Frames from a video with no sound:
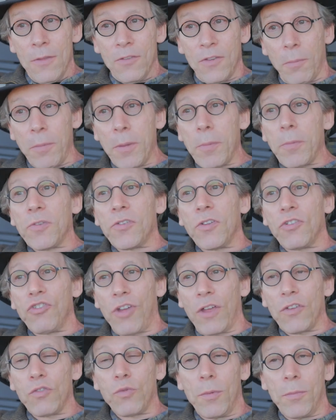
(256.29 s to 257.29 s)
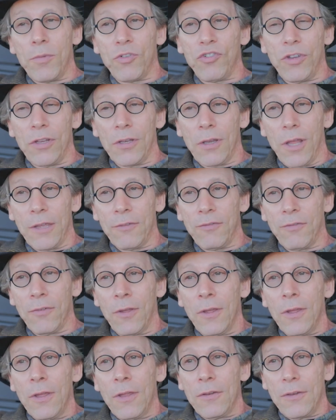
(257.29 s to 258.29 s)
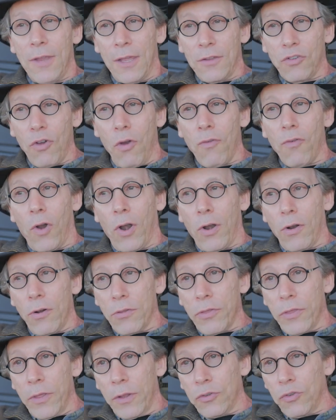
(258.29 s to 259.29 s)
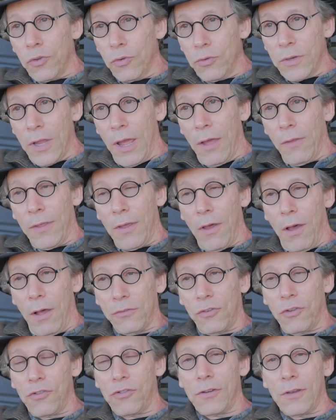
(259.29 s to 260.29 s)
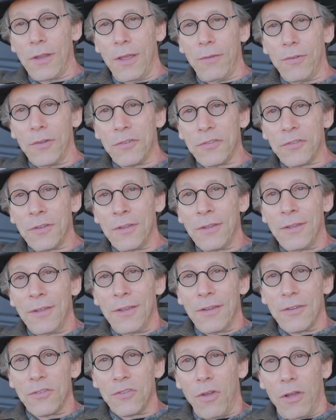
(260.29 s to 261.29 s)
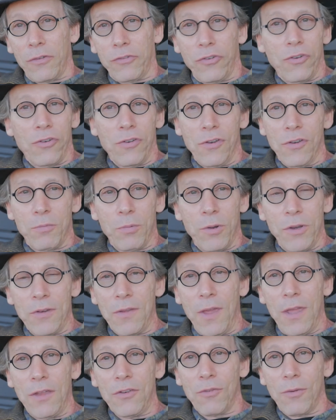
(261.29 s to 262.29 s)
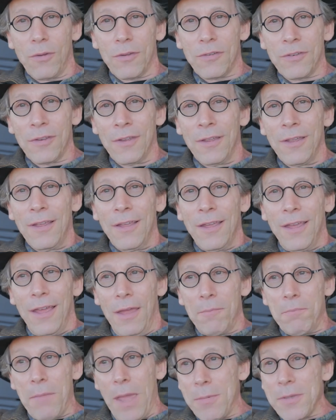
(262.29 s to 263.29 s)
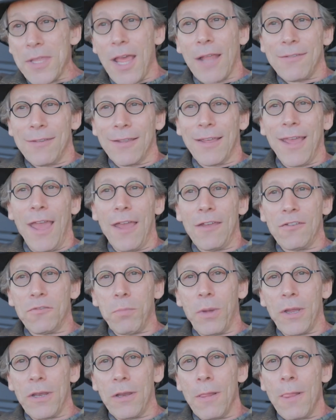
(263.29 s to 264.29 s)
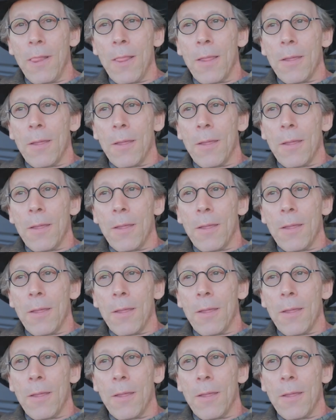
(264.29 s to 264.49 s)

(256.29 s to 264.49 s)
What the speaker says: when machine life takes over on Earth, they'll tune down the oxygen levels, because oxygen is pretty dangerous. And maybe that's the case, but